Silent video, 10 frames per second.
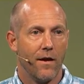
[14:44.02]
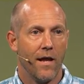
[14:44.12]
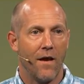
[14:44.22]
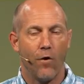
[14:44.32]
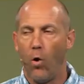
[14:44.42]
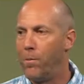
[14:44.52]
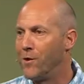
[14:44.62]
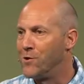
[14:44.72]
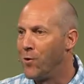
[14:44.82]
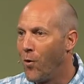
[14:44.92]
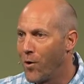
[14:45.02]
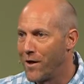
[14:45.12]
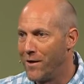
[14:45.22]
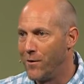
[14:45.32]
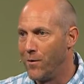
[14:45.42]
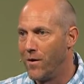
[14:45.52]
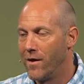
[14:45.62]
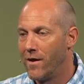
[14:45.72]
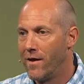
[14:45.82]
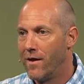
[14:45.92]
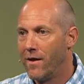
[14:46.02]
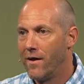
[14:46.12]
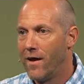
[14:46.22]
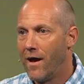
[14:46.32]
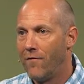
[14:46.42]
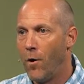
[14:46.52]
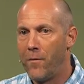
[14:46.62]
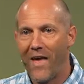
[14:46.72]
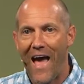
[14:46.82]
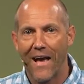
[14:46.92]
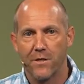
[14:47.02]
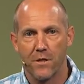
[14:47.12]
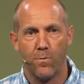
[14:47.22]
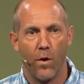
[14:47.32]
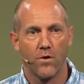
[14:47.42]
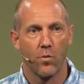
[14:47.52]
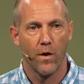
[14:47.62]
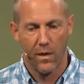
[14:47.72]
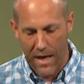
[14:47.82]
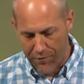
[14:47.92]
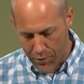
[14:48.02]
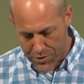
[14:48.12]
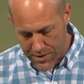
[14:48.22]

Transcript: And I've opened the door to you. I've opened the access point to real life. Verse